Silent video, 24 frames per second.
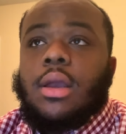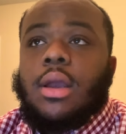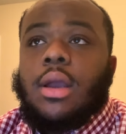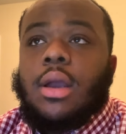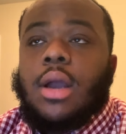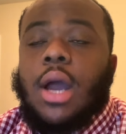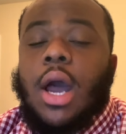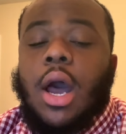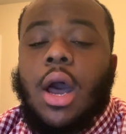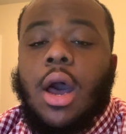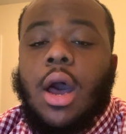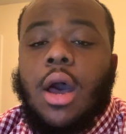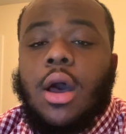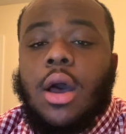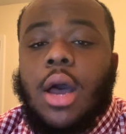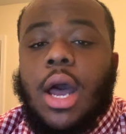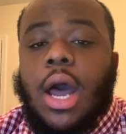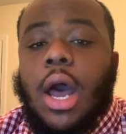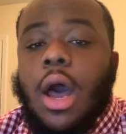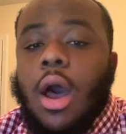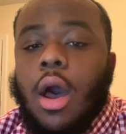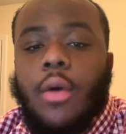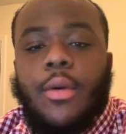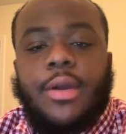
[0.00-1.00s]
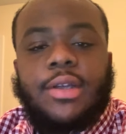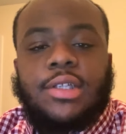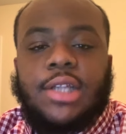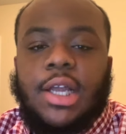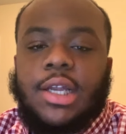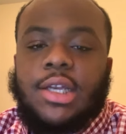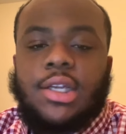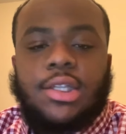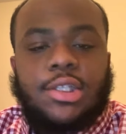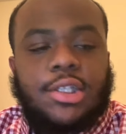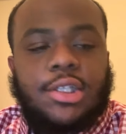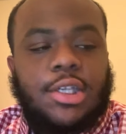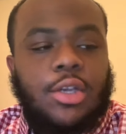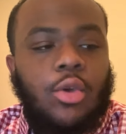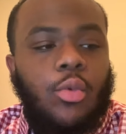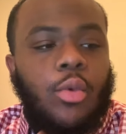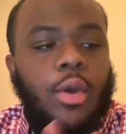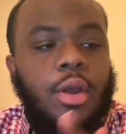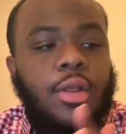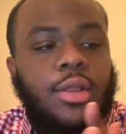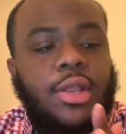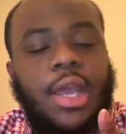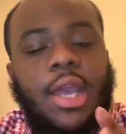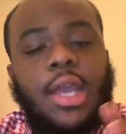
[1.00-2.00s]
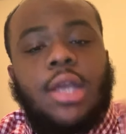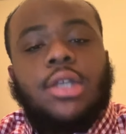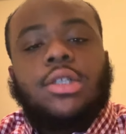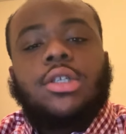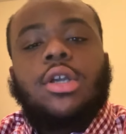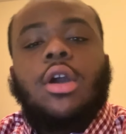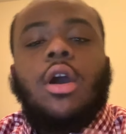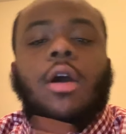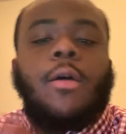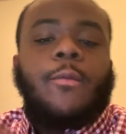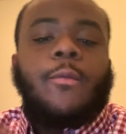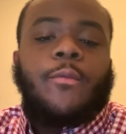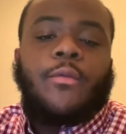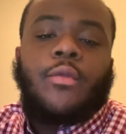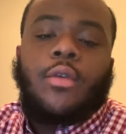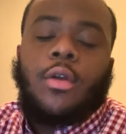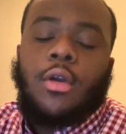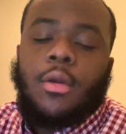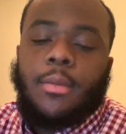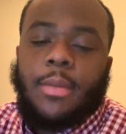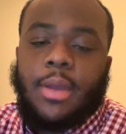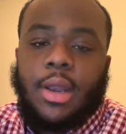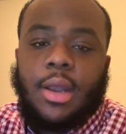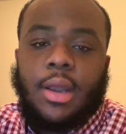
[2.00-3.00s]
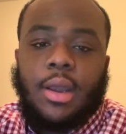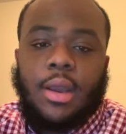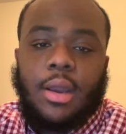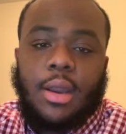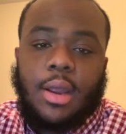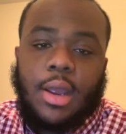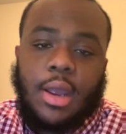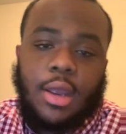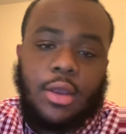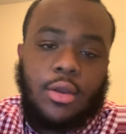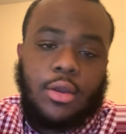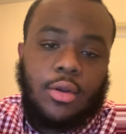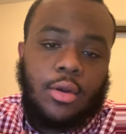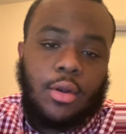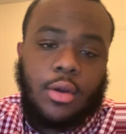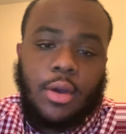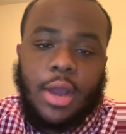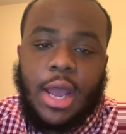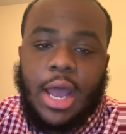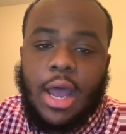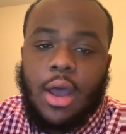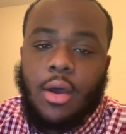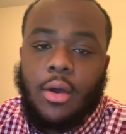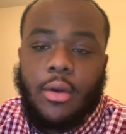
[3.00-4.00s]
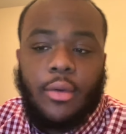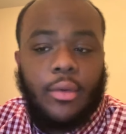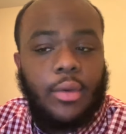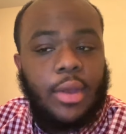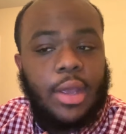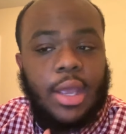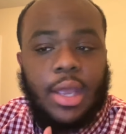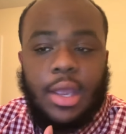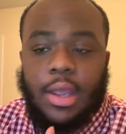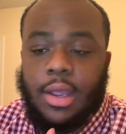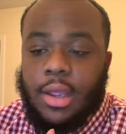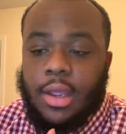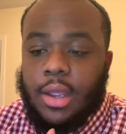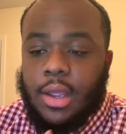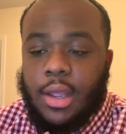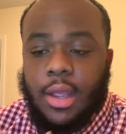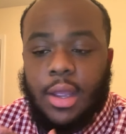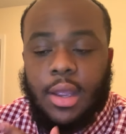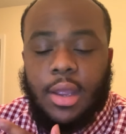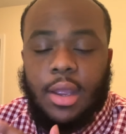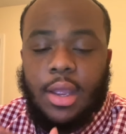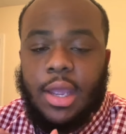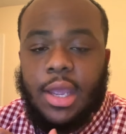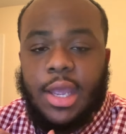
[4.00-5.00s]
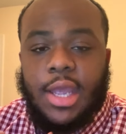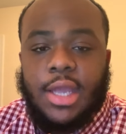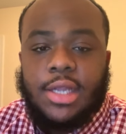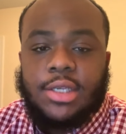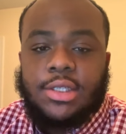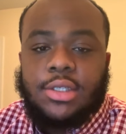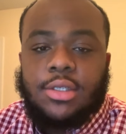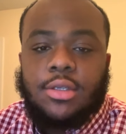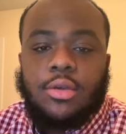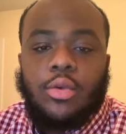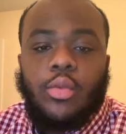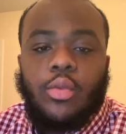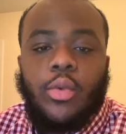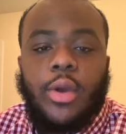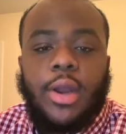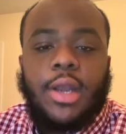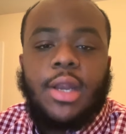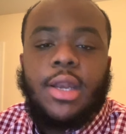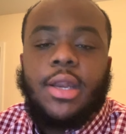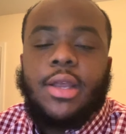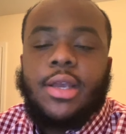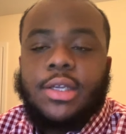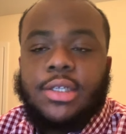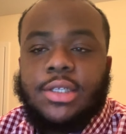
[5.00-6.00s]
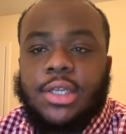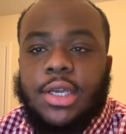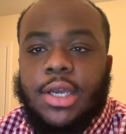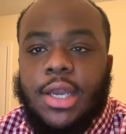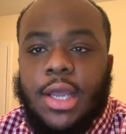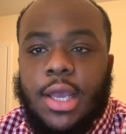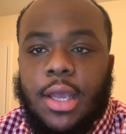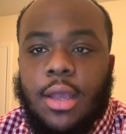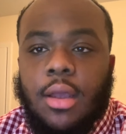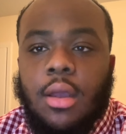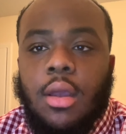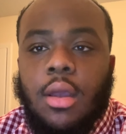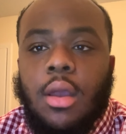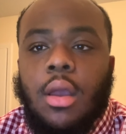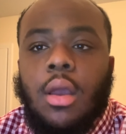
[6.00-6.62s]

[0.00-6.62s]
I always like to see where things come from, and how it gets to what it is today.